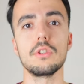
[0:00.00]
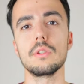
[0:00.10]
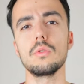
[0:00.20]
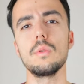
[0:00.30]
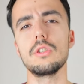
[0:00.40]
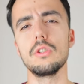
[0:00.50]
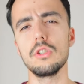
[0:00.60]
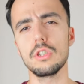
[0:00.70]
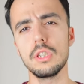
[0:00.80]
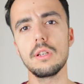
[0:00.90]
So it's always good
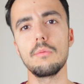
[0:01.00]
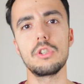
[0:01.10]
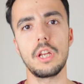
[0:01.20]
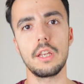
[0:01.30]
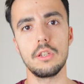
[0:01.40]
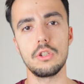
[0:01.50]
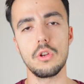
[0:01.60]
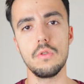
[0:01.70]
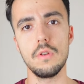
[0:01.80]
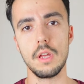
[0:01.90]
just to double check your
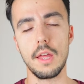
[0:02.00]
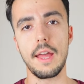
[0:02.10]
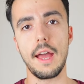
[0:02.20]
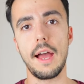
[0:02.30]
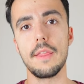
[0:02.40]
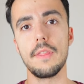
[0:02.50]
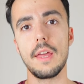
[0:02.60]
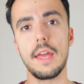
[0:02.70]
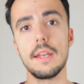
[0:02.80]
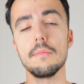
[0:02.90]
tune, and
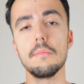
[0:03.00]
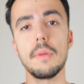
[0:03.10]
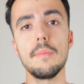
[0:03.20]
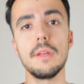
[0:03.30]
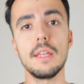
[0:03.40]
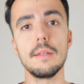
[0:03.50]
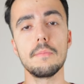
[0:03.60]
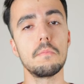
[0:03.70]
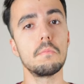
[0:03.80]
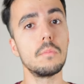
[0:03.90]
then maybe
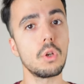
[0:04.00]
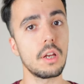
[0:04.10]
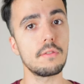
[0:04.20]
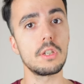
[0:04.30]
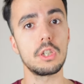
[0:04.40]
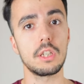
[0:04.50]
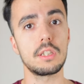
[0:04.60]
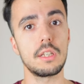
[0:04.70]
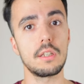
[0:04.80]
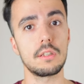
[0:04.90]
not even
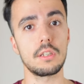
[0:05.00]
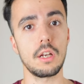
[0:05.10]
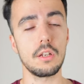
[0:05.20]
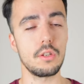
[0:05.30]
adjust it at the start.